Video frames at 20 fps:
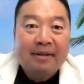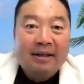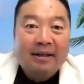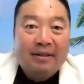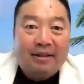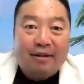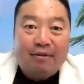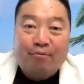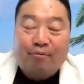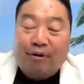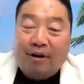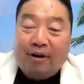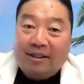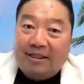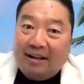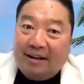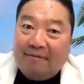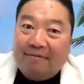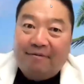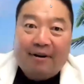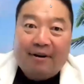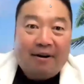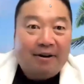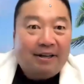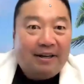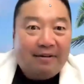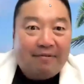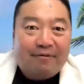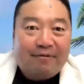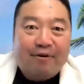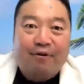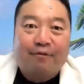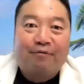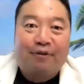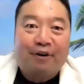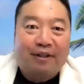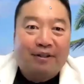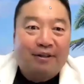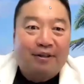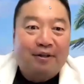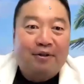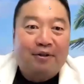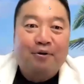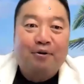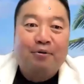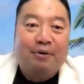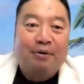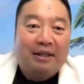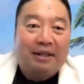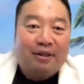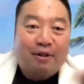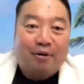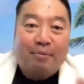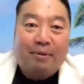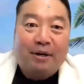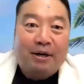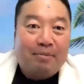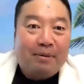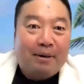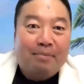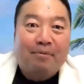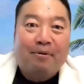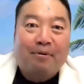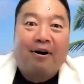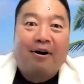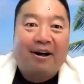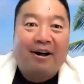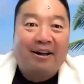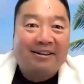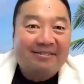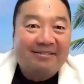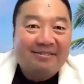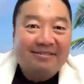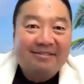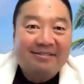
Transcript: This is one thing very difficult for us to do with so many people on.